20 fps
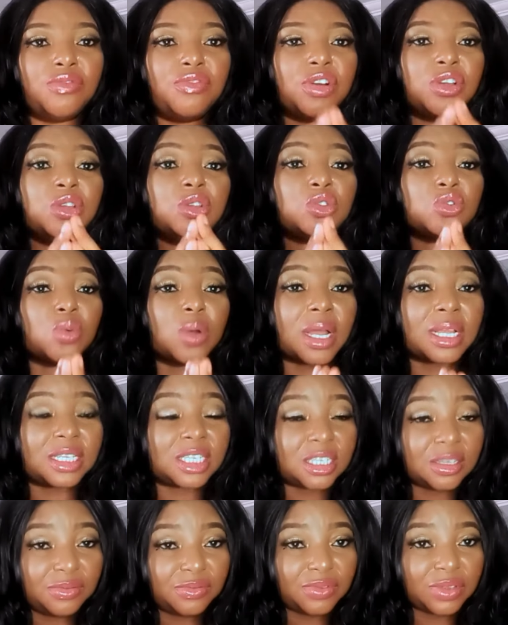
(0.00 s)
for you to
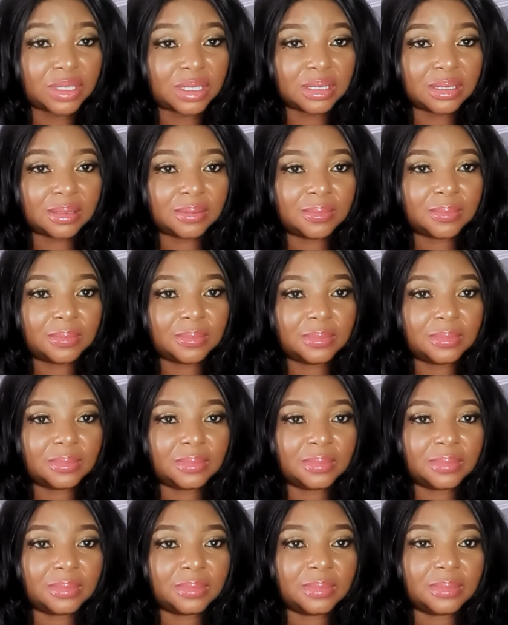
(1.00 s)
achieve it,
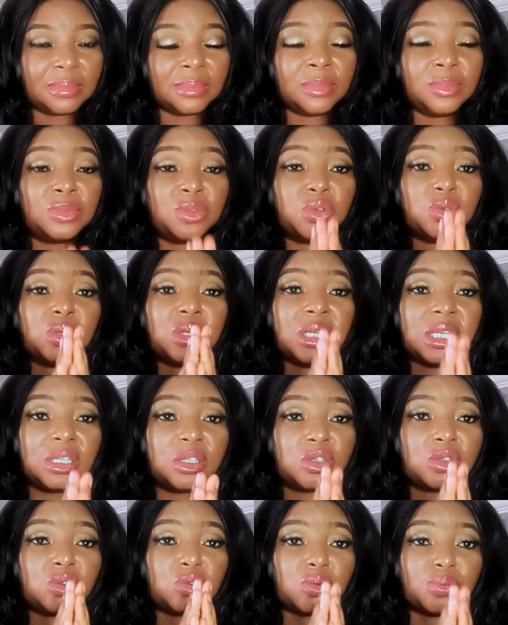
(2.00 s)
you need
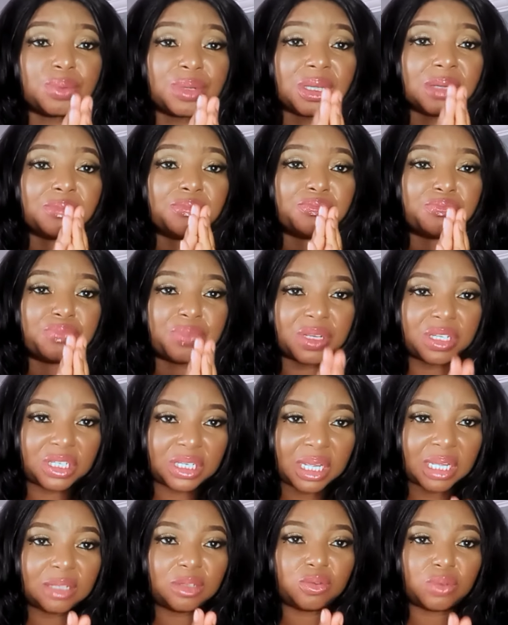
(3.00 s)
to be
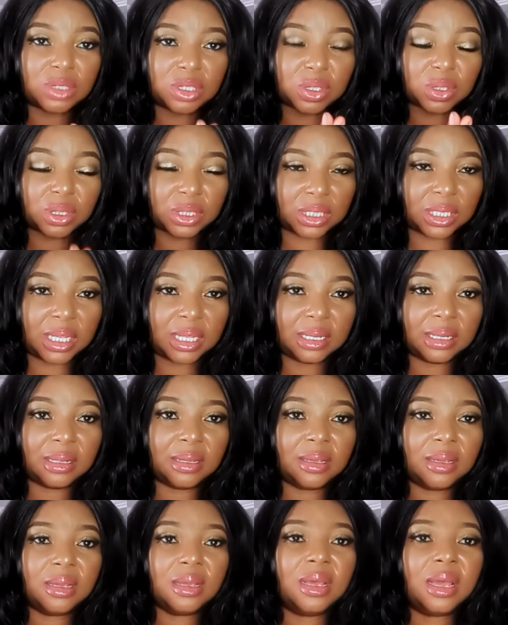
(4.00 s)
patient with your skin
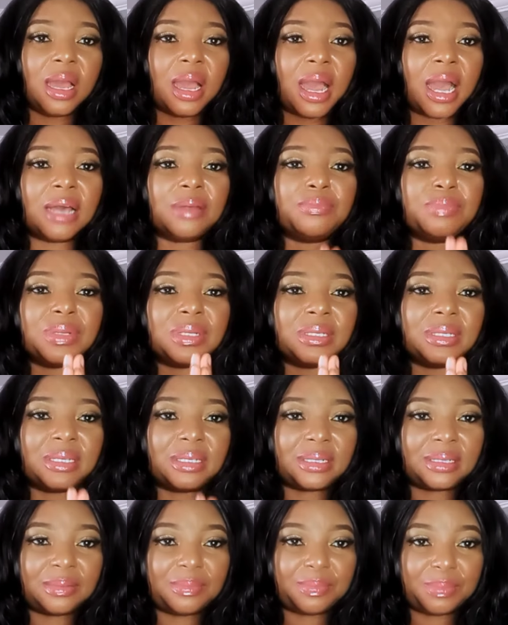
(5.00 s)
and be
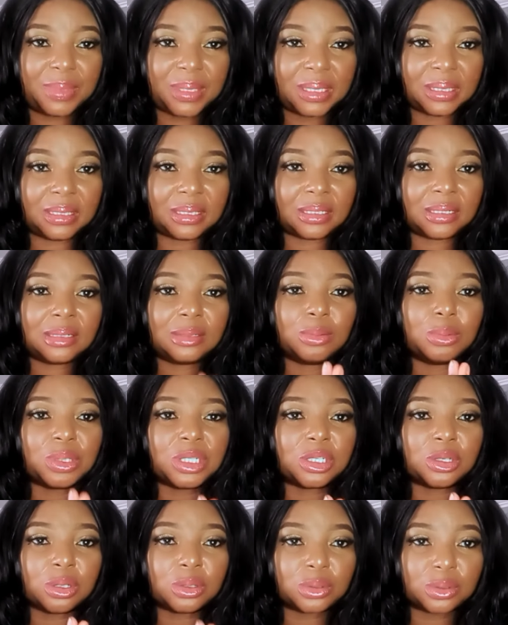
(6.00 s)
disciplined
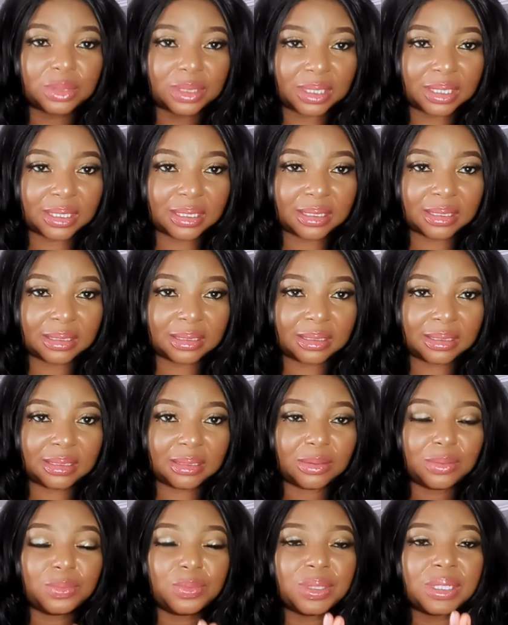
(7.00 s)
with your routine,
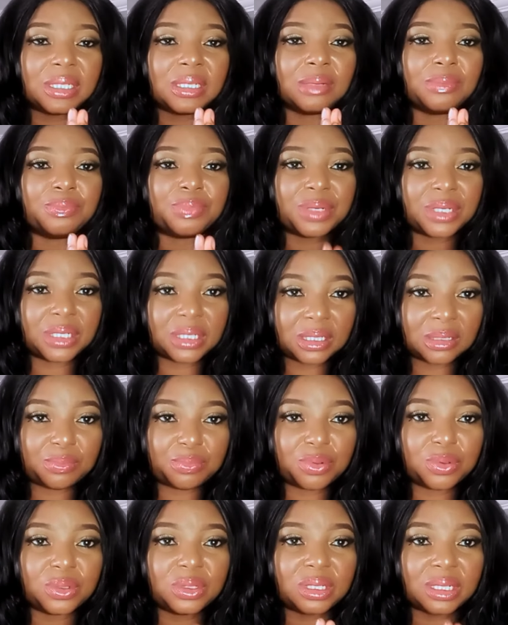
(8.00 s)
with the
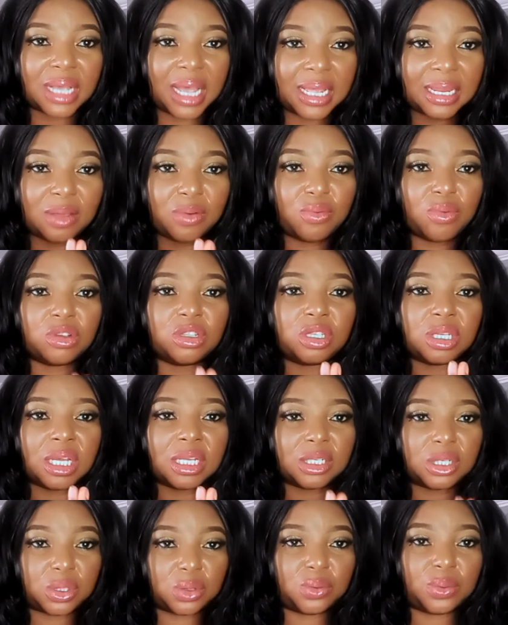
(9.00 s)
principles guiding what you are
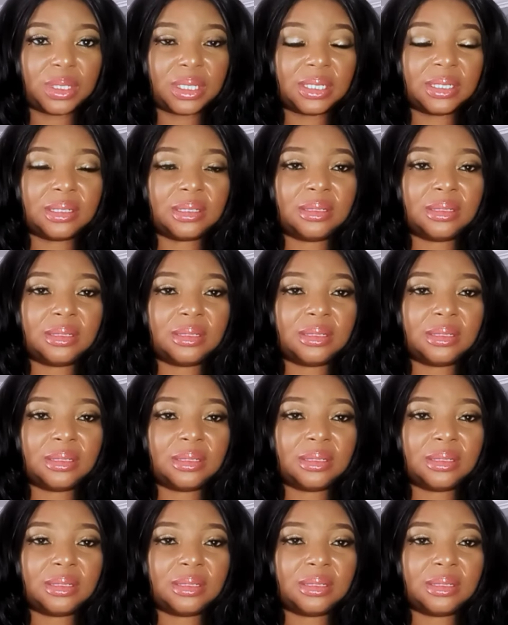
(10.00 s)
doing.